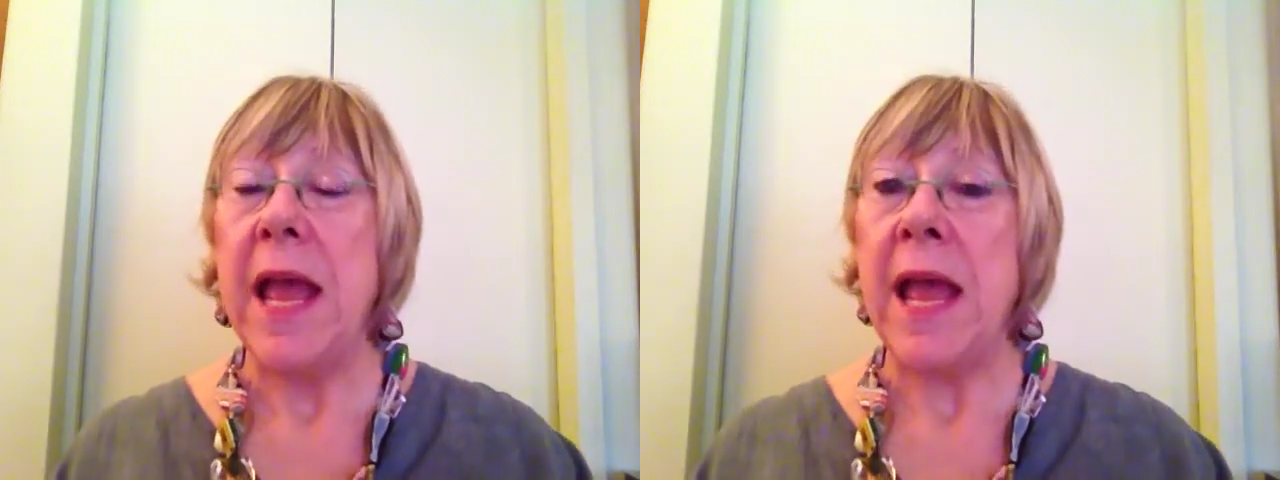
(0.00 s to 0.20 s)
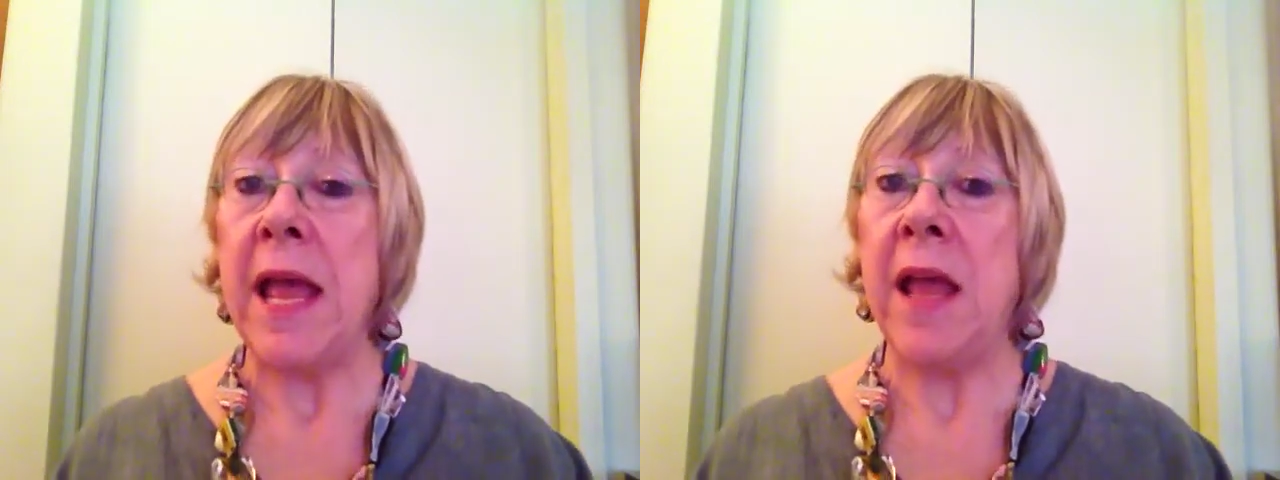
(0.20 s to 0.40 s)

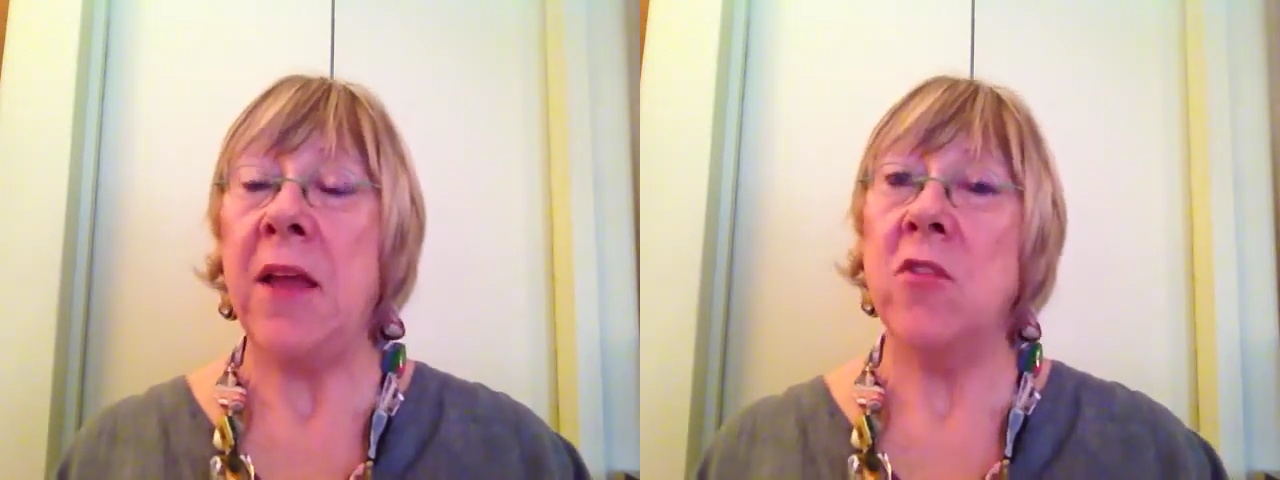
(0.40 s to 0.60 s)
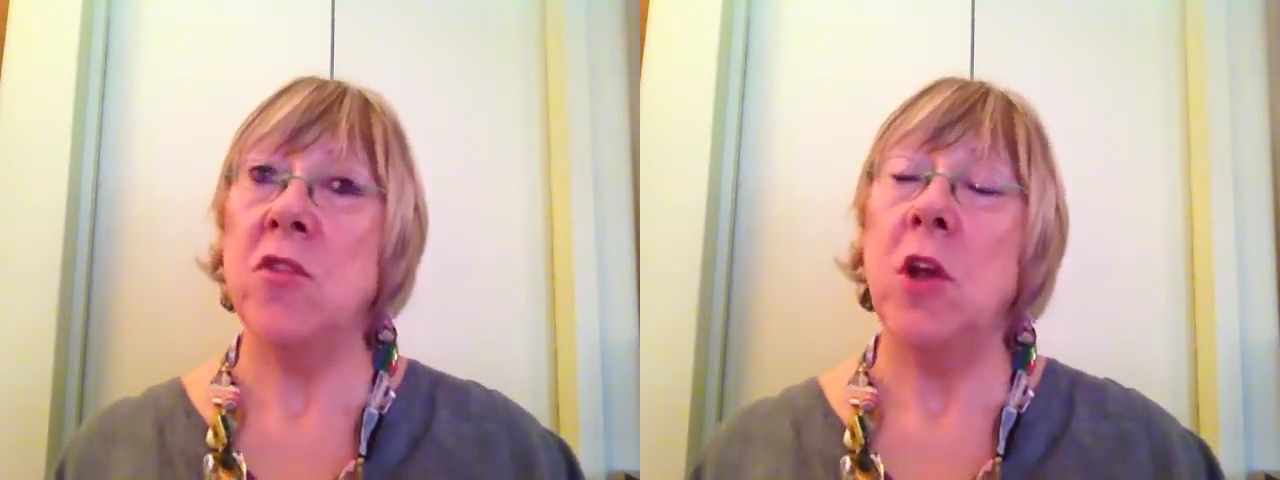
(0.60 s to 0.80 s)

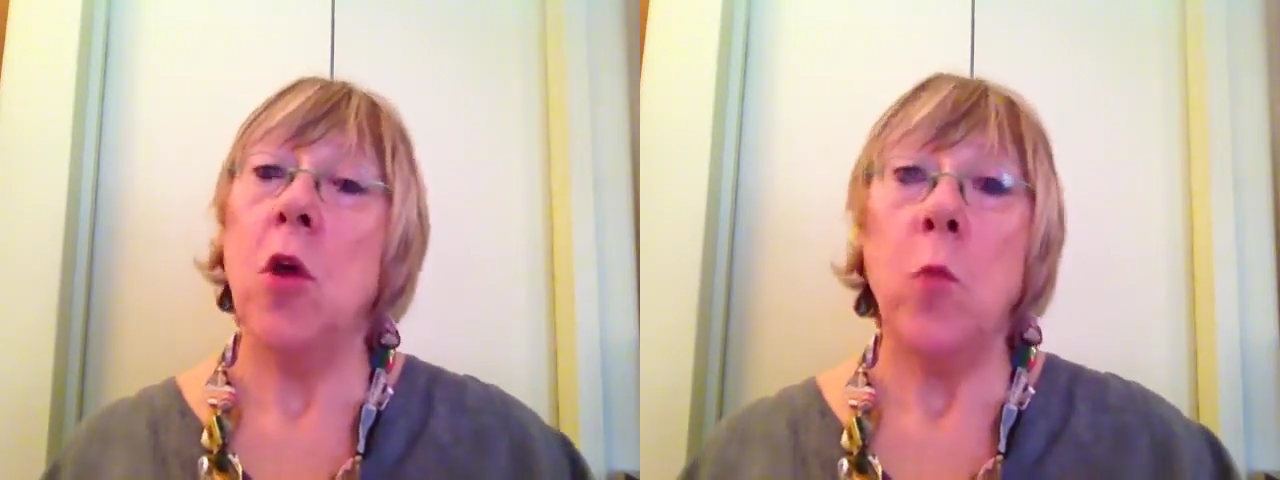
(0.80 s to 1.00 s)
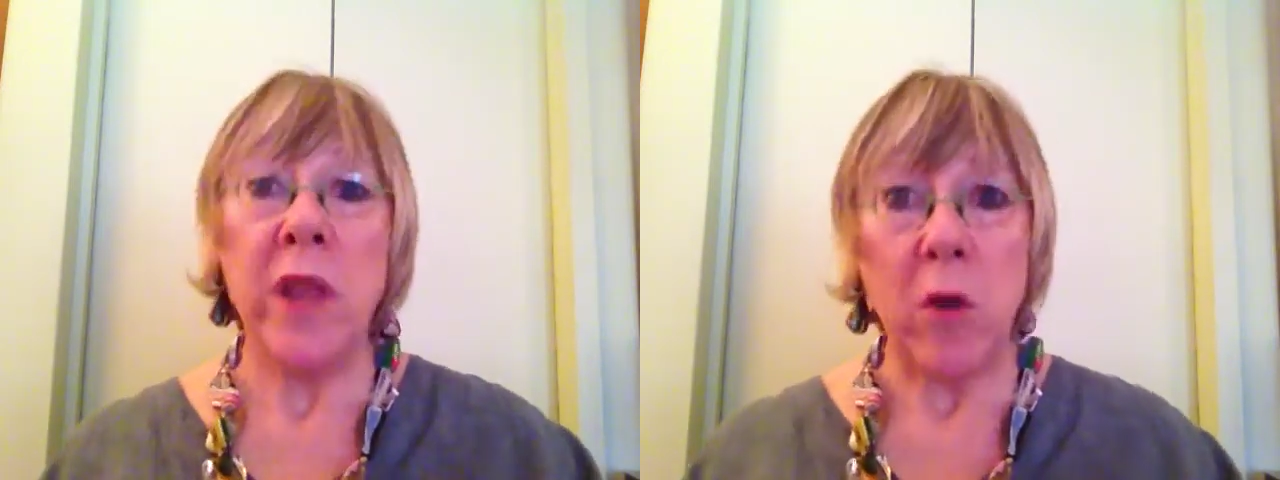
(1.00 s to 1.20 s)
And
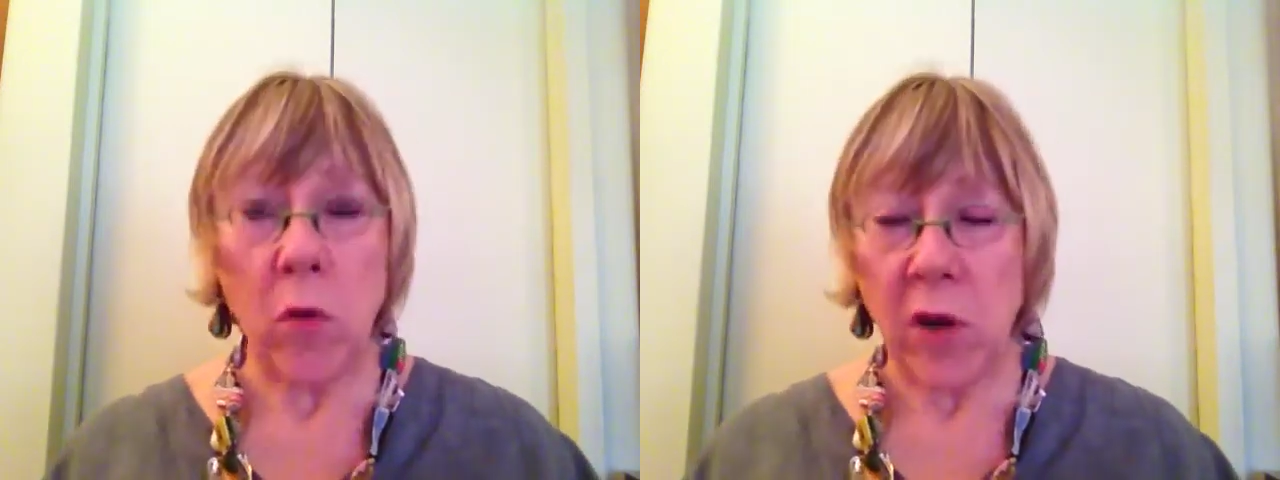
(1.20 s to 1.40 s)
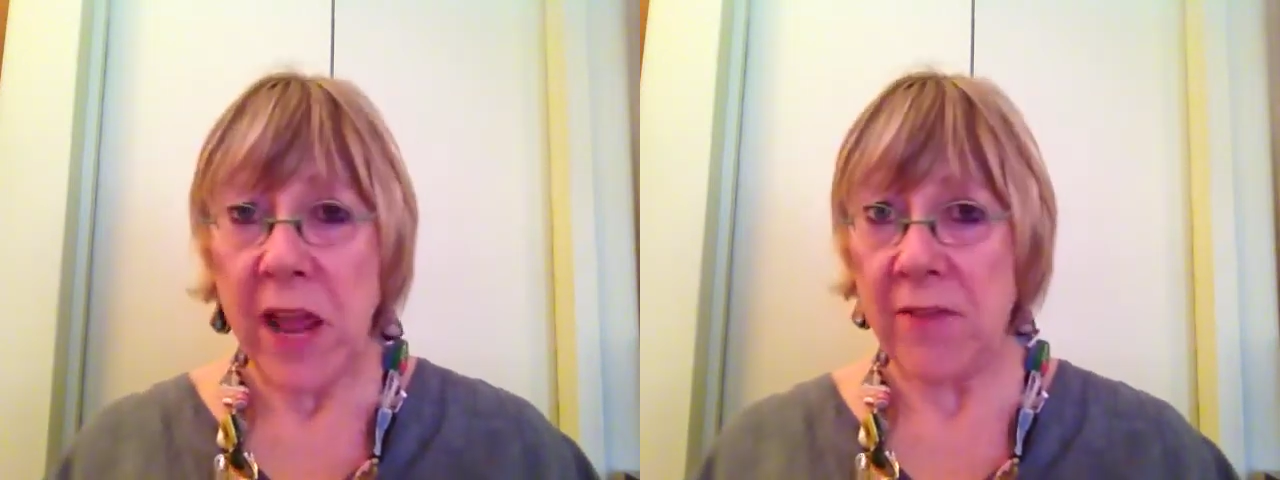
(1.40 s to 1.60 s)
we
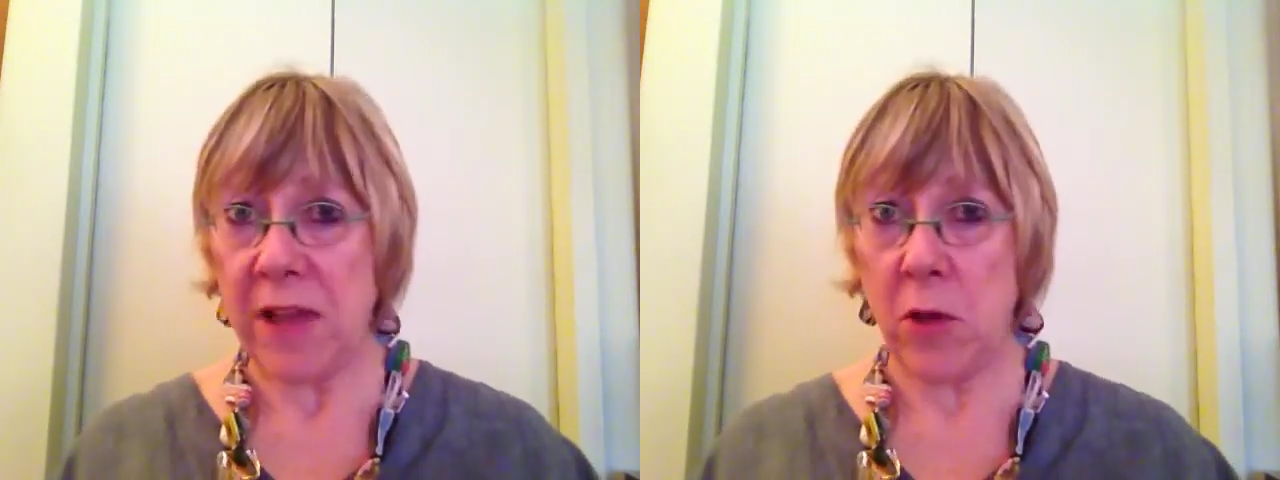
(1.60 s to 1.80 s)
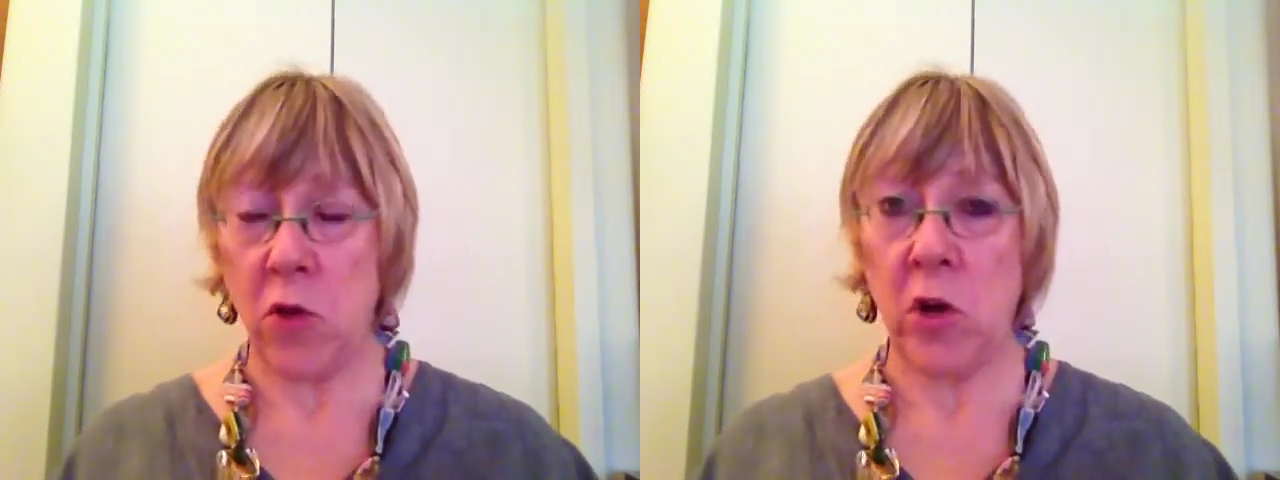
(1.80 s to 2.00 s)
all have
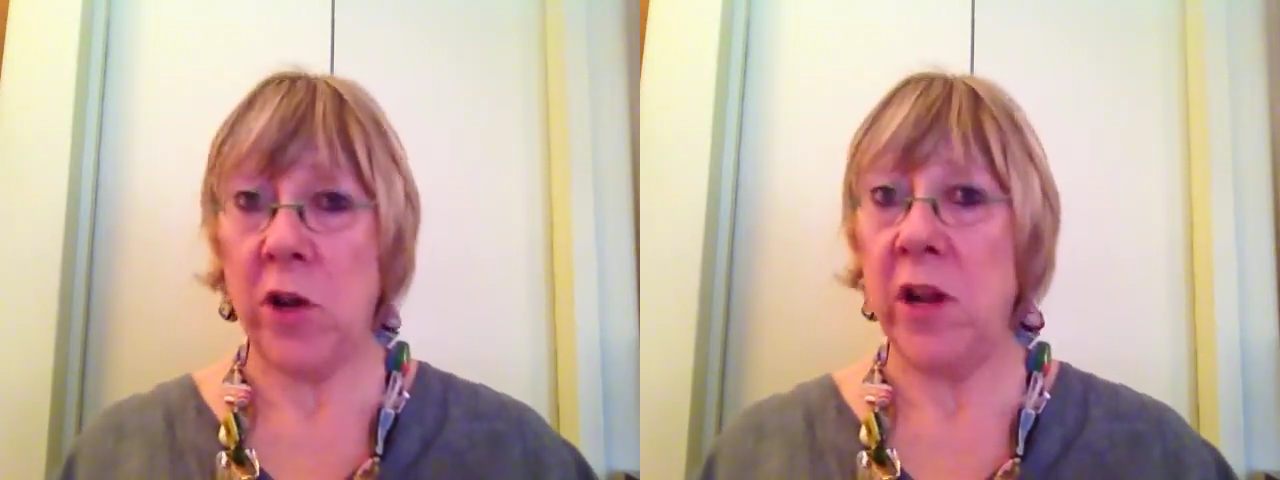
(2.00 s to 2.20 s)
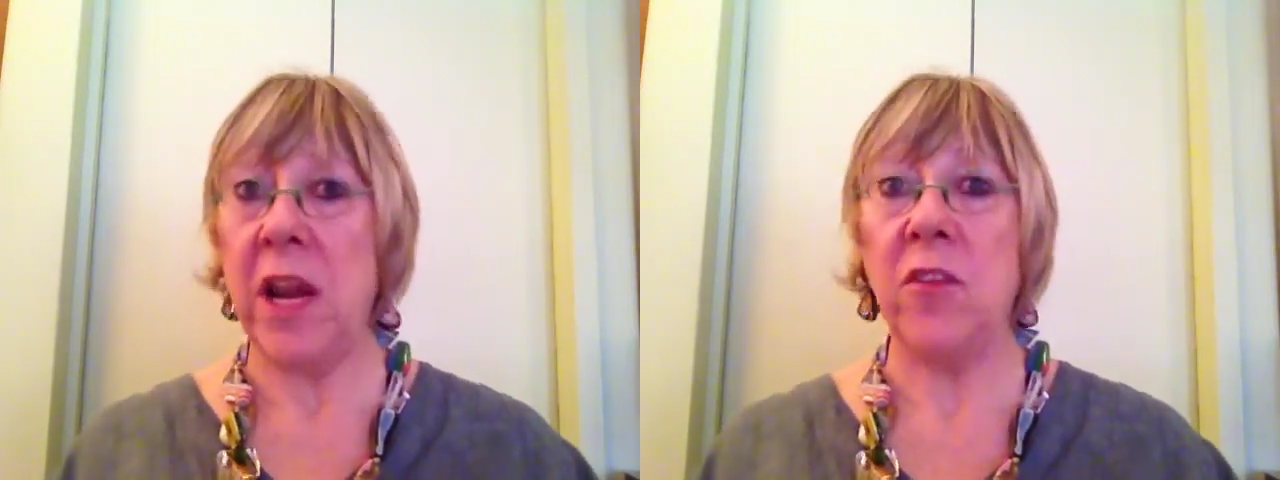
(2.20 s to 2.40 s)
our own
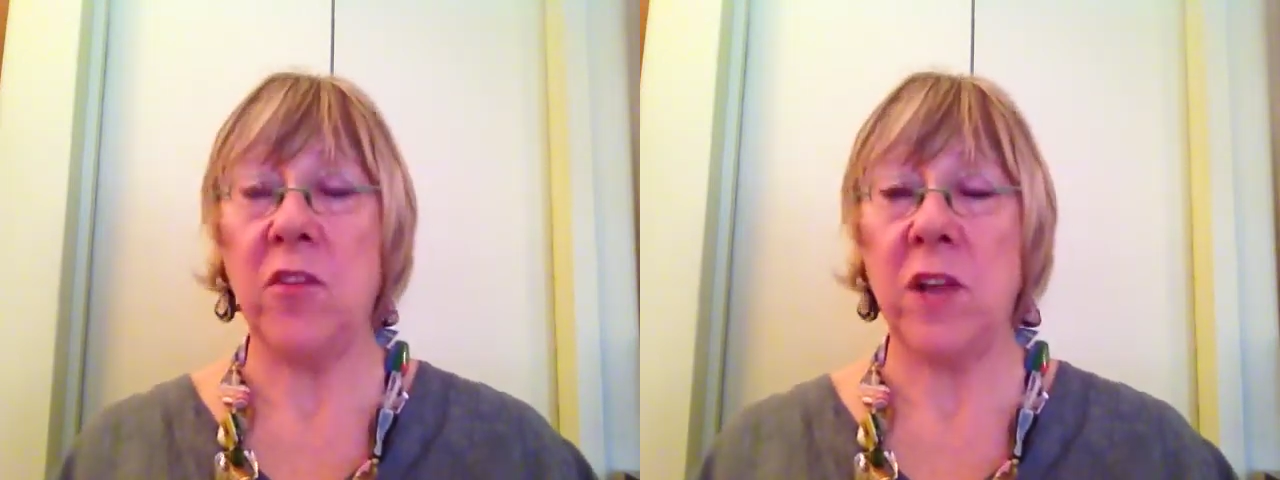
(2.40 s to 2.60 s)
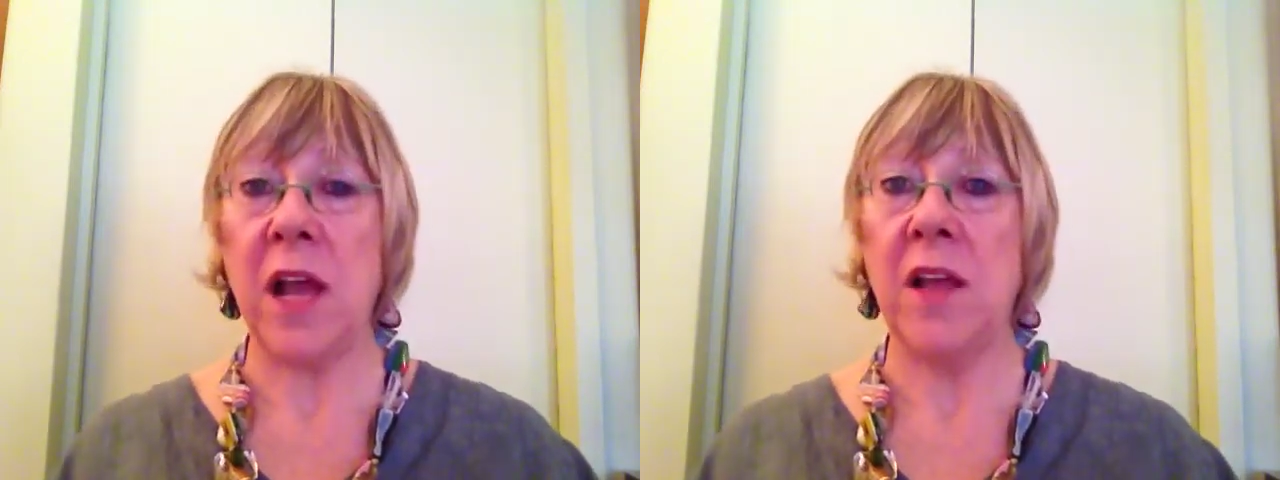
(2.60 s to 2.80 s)
learning
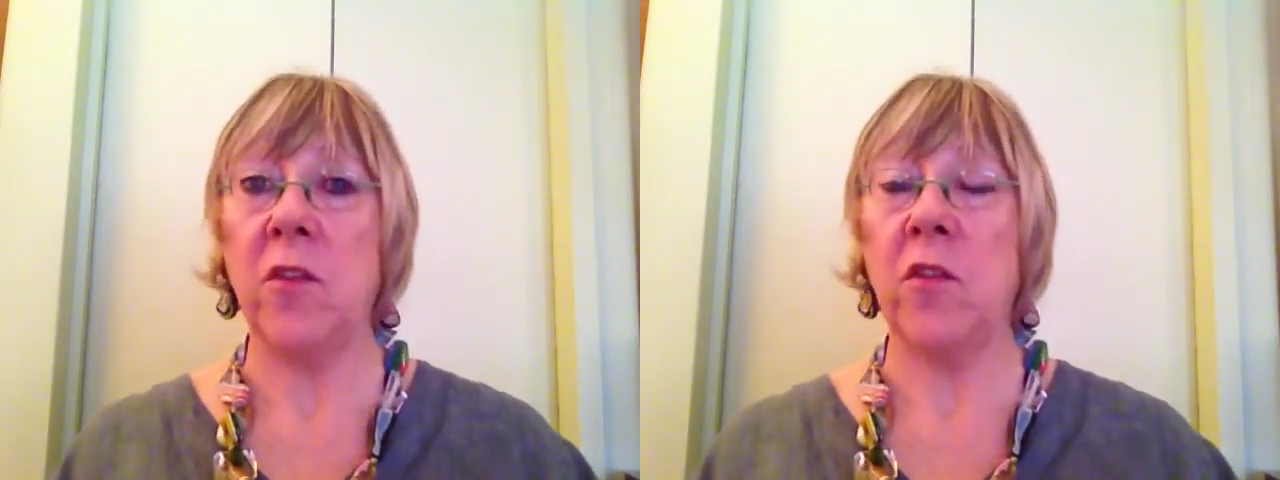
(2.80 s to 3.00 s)
styles,